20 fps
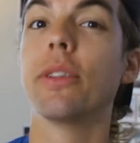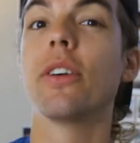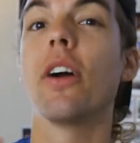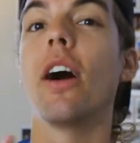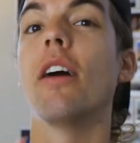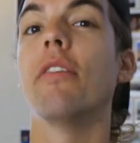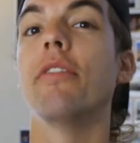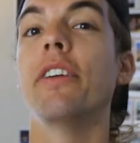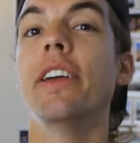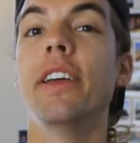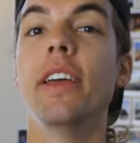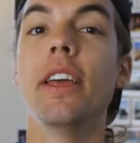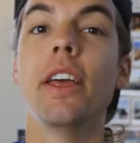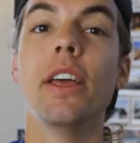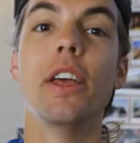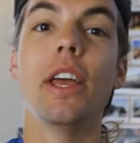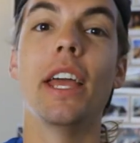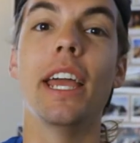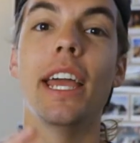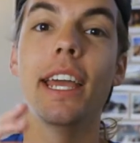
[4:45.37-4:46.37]
with coffee
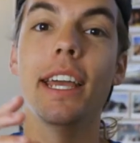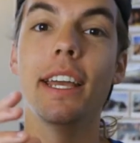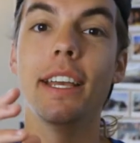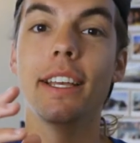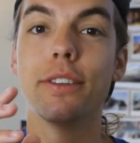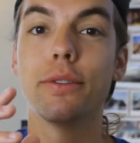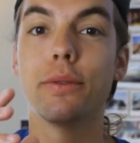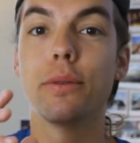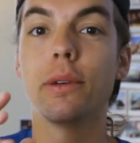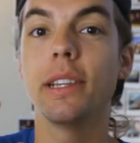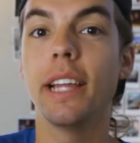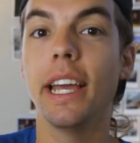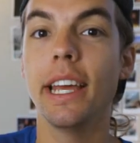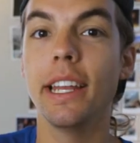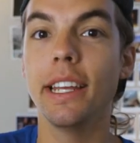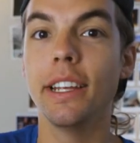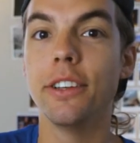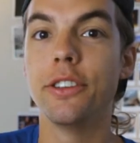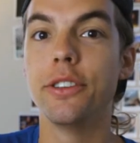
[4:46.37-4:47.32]
is relating